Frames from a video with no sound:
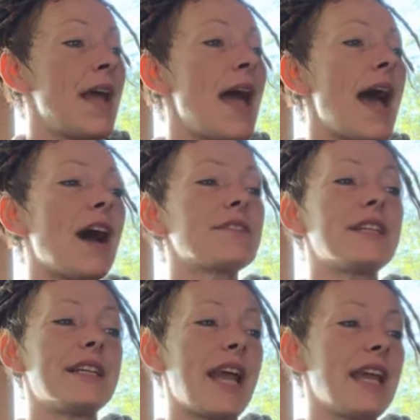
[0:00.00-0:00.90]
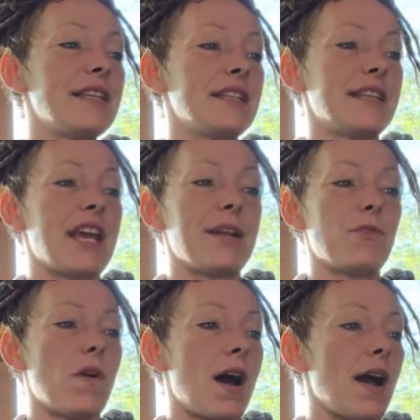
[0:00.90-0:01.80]
How to gain this
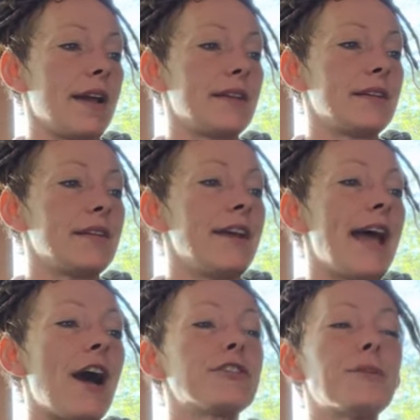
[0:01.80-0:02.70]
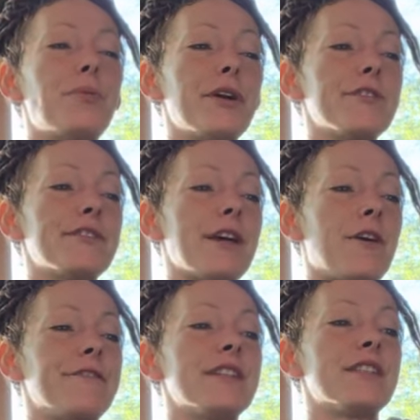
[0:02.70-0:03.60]
animal eye? How to put
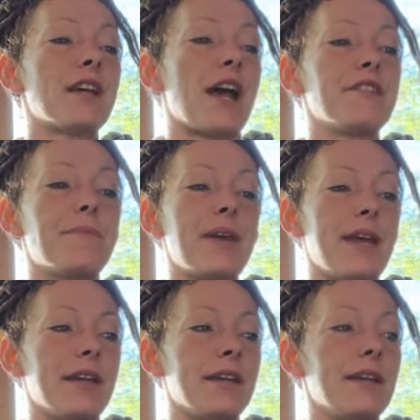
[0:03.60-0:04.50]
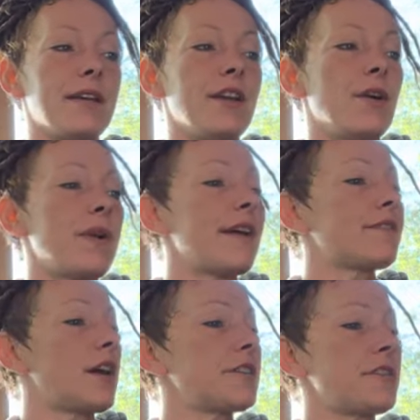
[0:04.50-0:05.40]
yourself inside the pig. We have
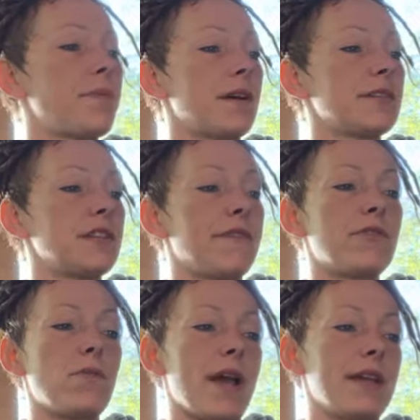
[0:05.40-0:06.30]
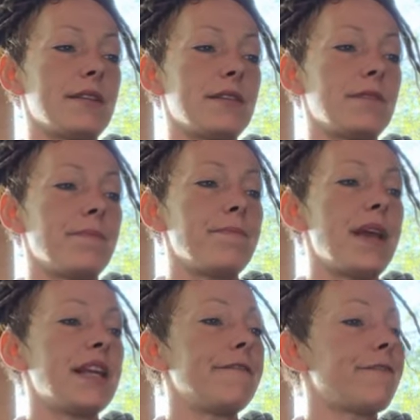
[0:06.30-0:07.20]
touched upon several ways
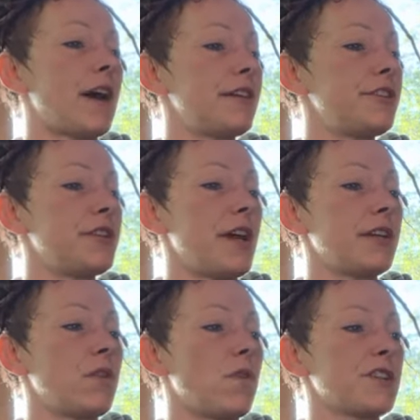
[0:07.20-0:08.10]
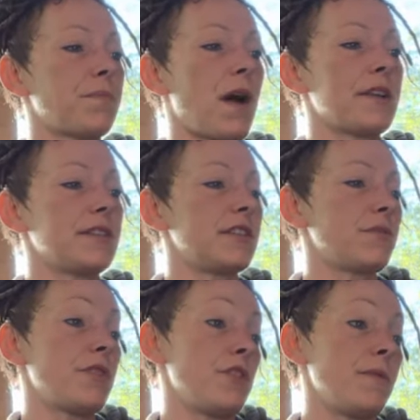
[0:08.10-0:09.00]
making phylogenetic correspondences
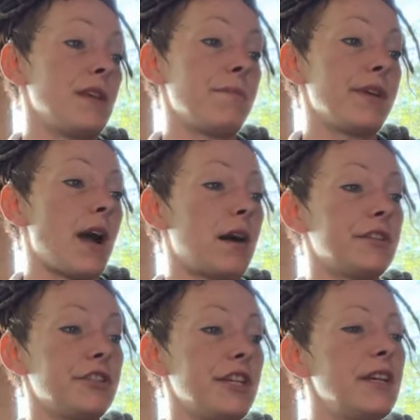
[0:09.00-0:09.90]
with human embryology,